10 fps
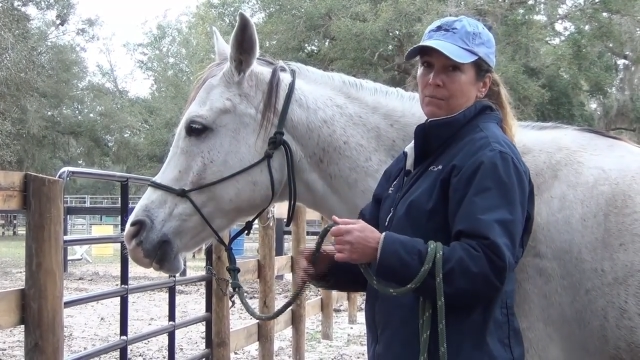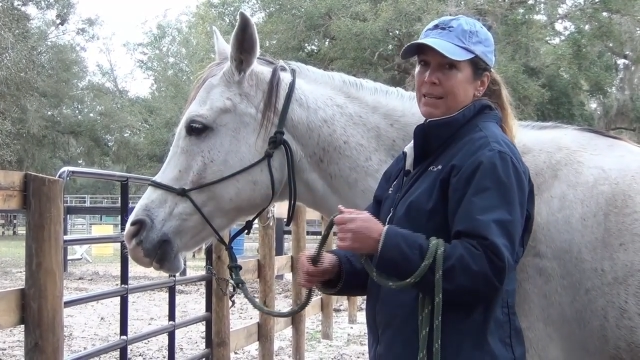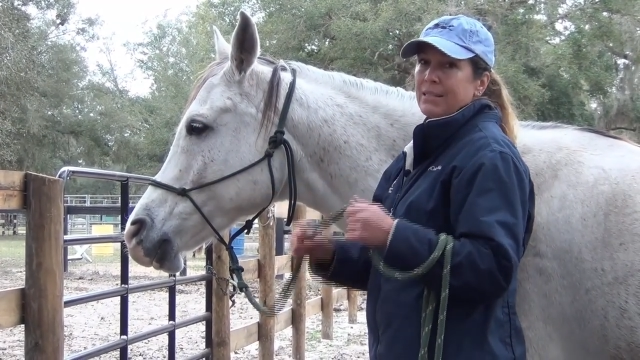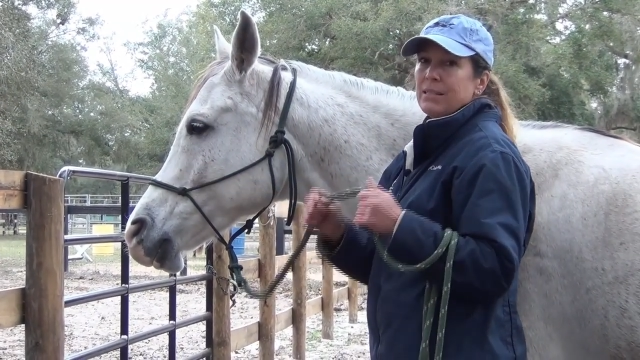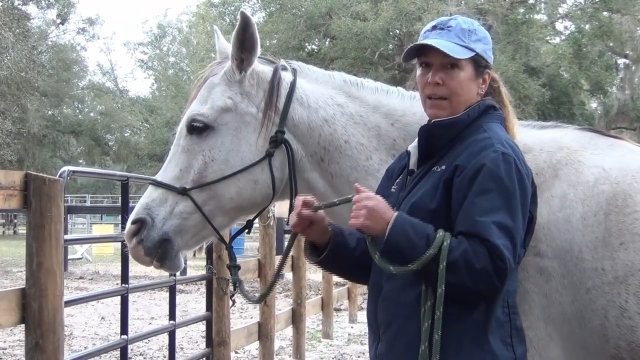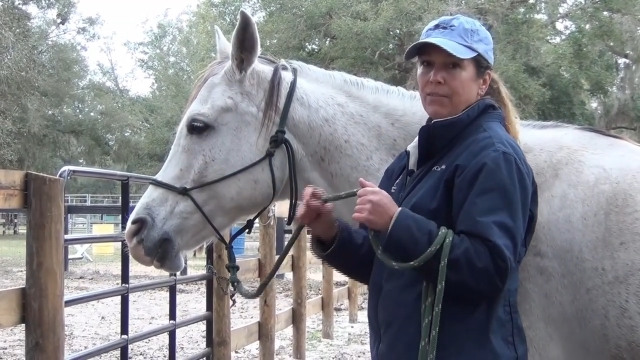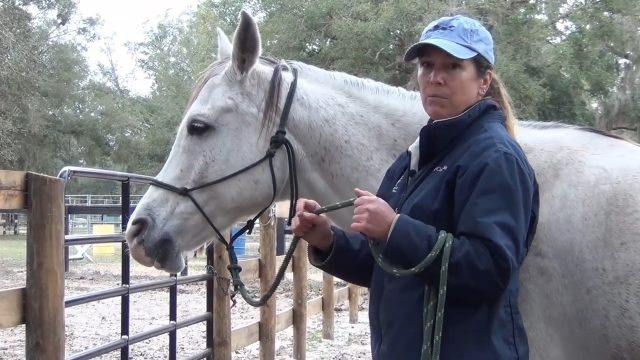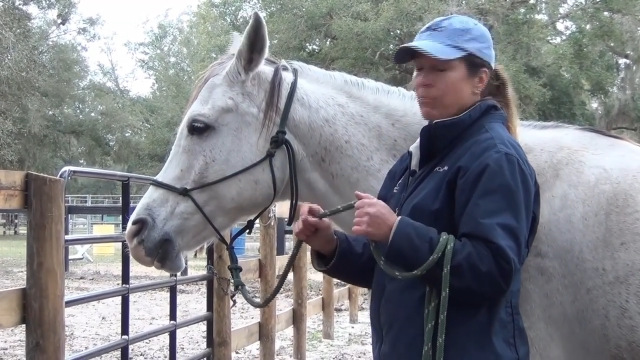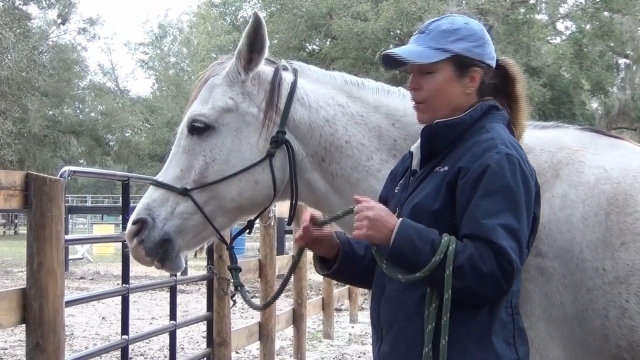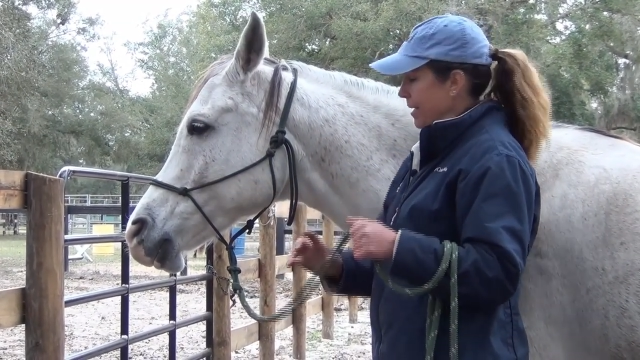because
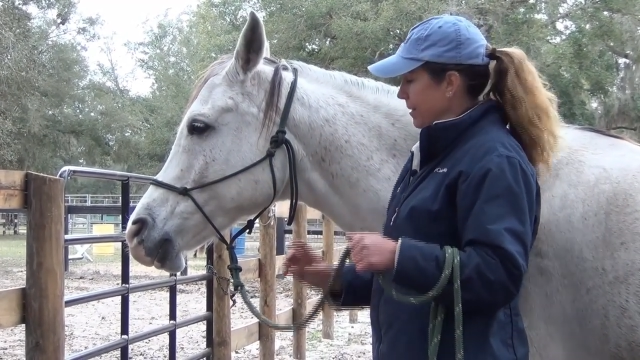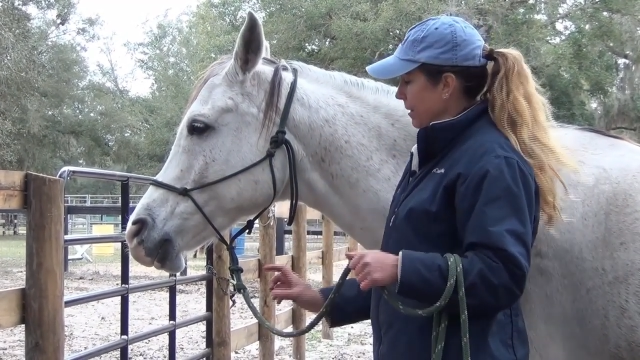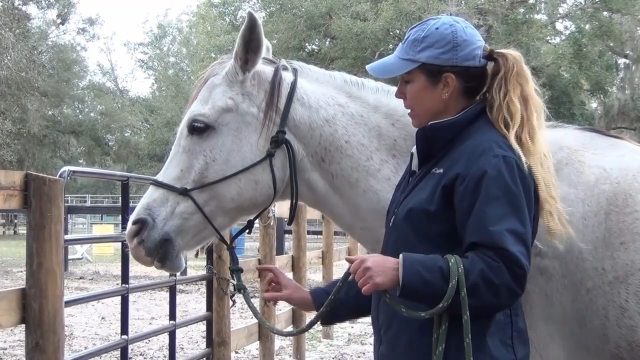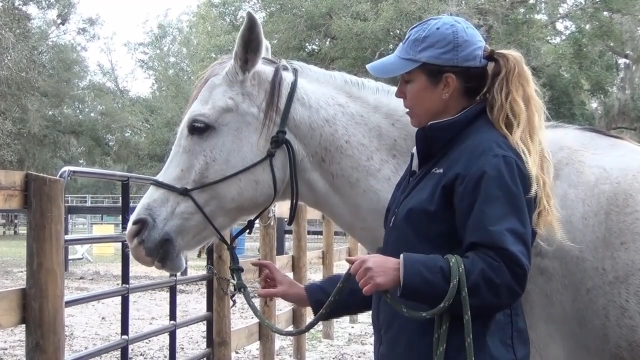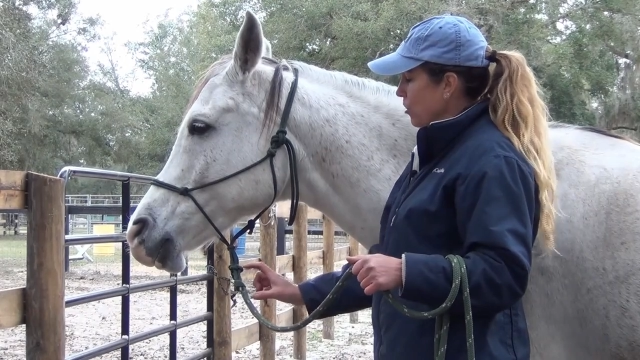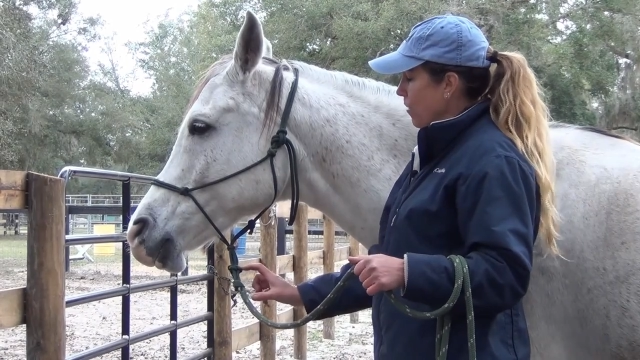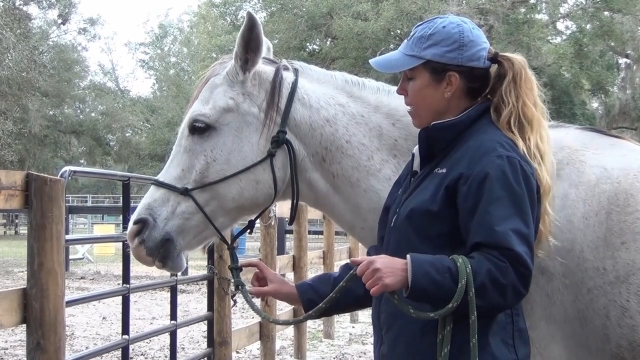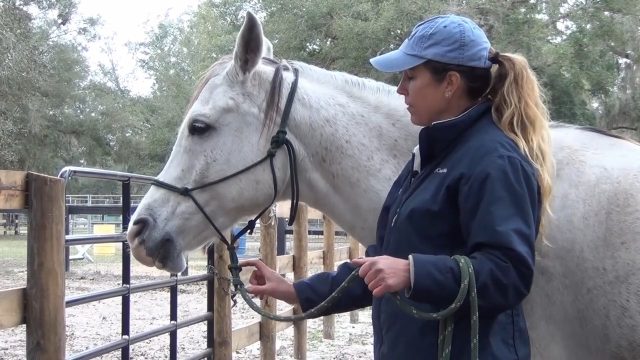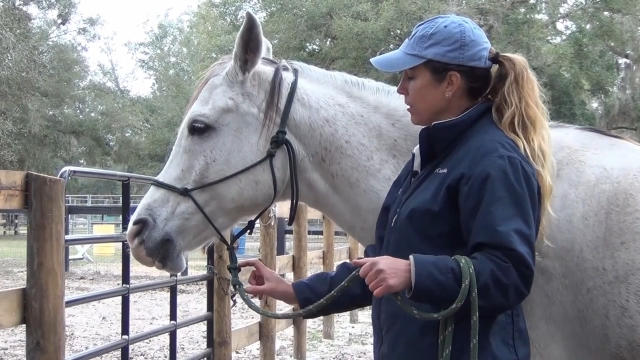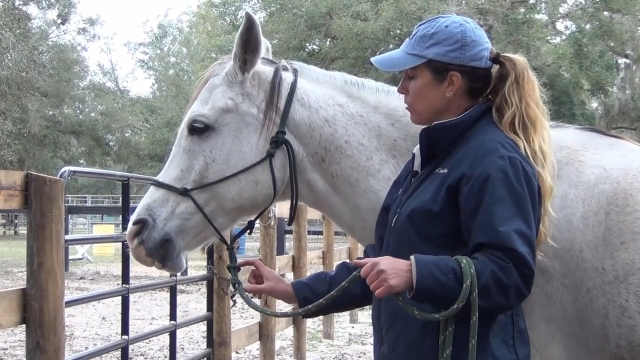nothing breaks unless you
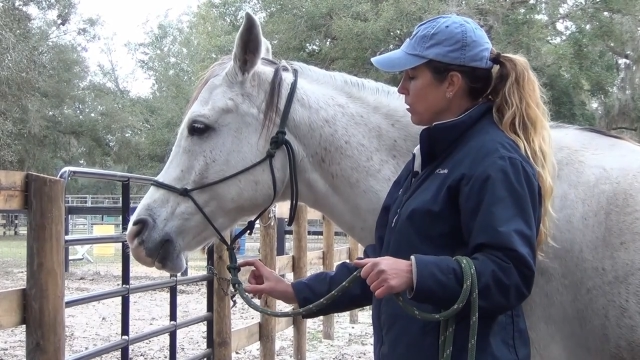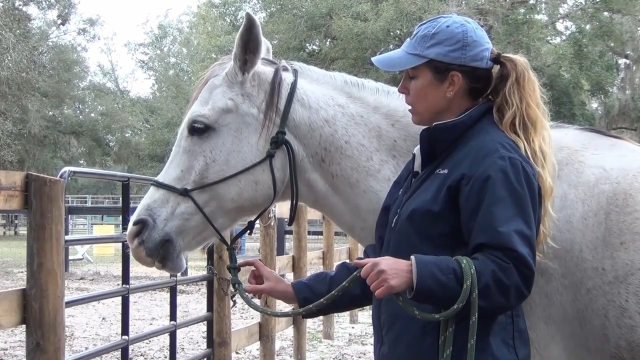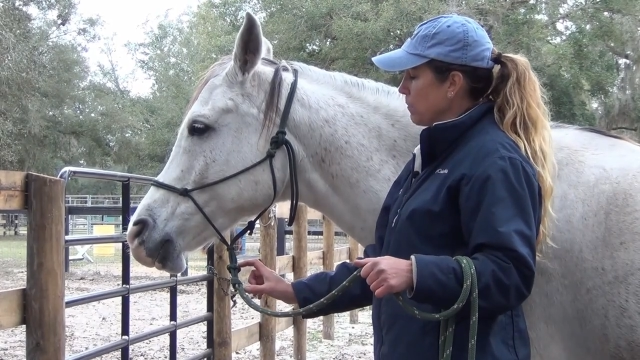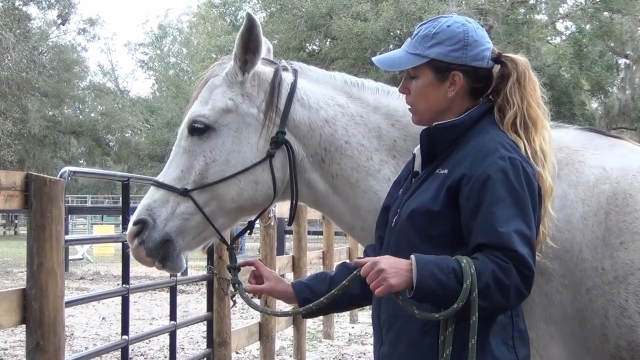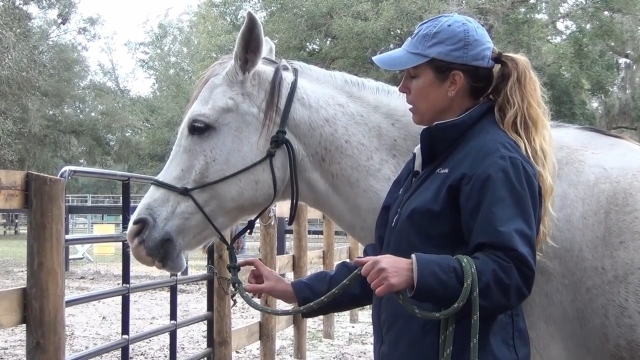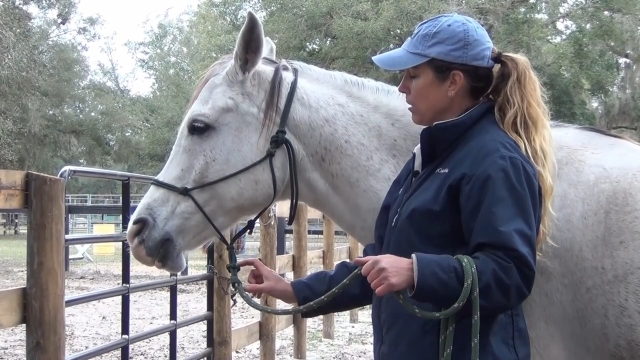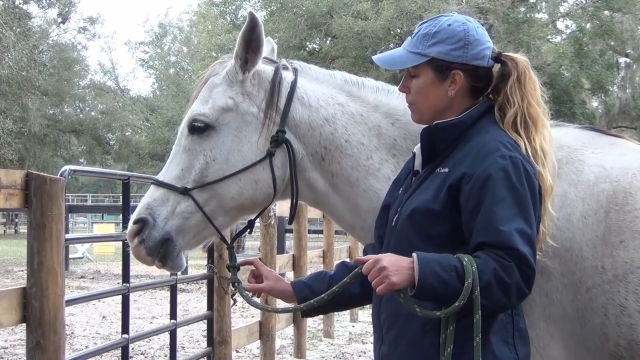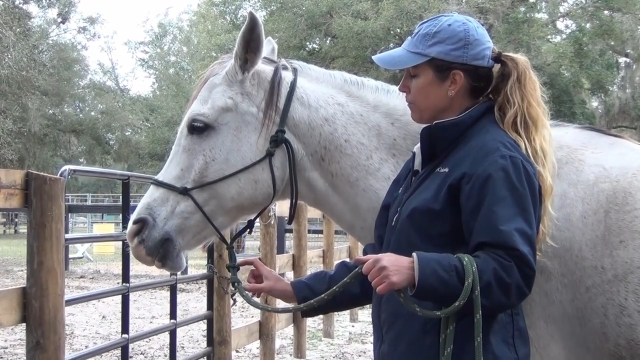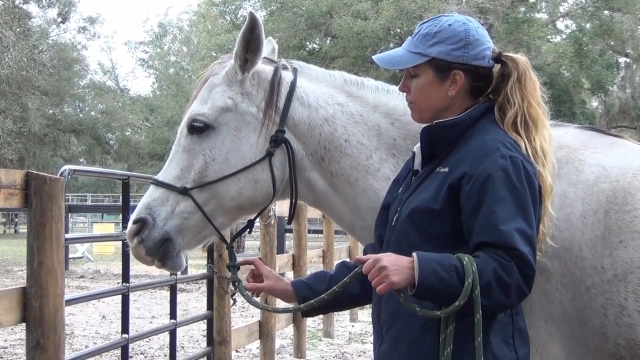have a little clip here,